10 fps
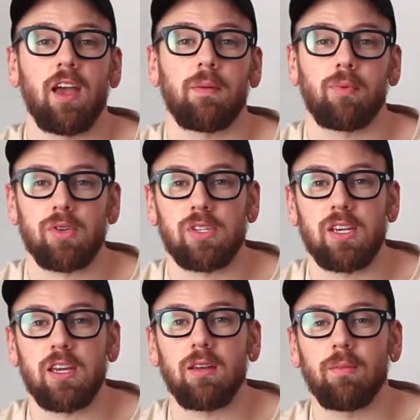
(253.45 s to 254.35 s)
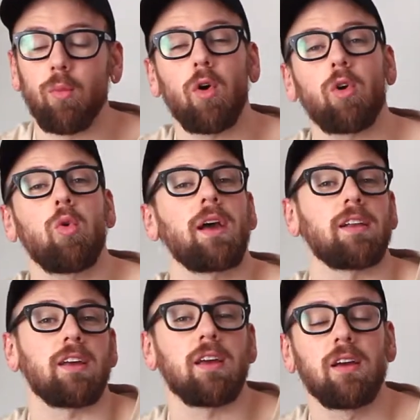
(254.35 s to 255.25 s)
and proceed more
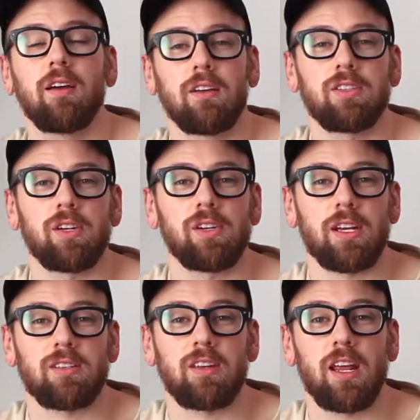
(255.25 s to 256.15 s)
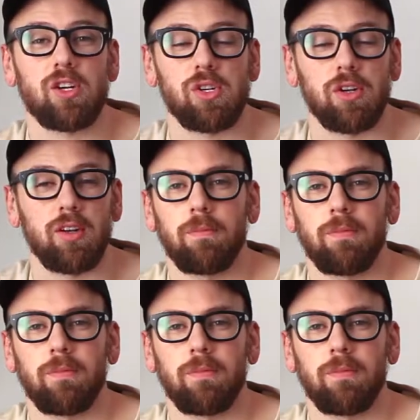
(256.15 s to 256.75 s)
quickly to your destination.